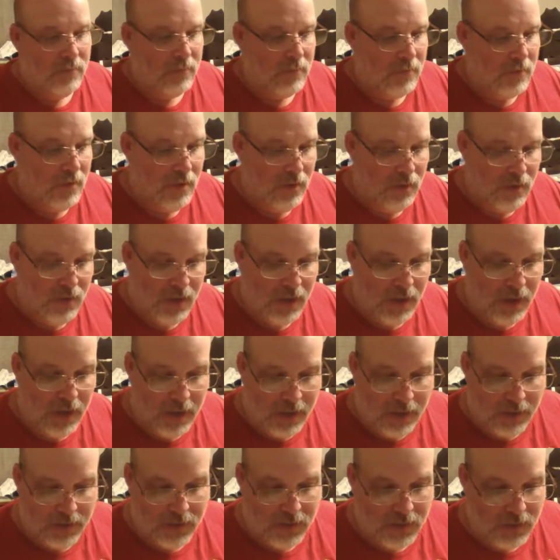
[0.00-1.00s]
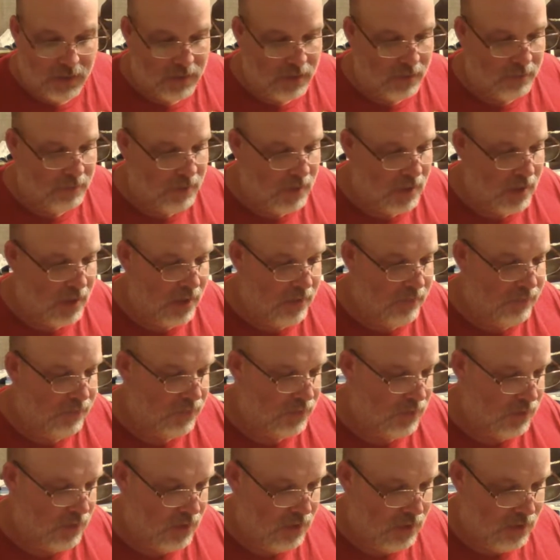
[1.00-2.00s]
Okay, says I'm live,
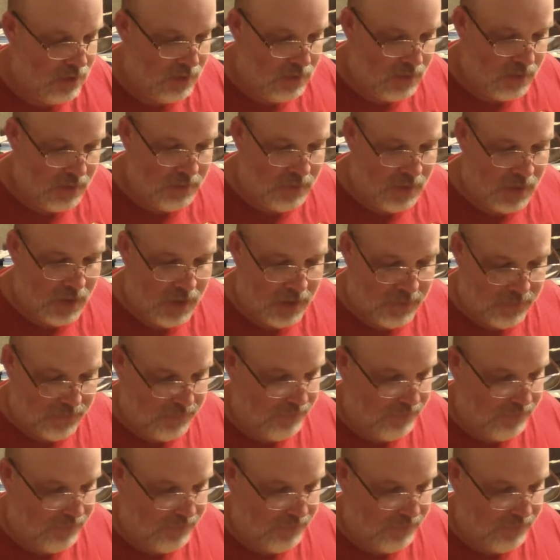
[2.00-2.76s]
so I'm live.